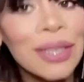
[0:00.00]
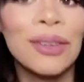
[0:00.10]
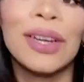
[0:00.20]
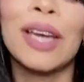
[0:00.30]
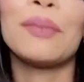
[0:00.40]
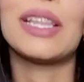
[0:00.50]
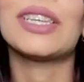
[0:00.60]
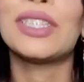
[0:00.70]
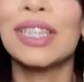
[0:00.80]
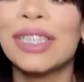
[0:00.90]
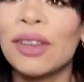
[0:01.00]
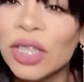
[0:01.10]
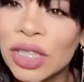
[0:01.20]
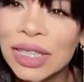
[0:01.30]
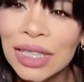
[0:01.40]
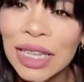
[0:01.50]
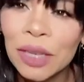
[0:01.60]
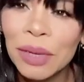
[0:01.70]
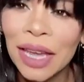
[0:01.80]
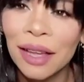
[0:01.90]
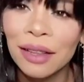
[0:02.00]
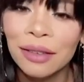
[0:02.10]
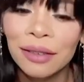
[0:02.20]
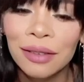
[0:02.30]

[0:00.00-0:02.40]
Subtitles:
Oh, Camila. She doesn't like to be held.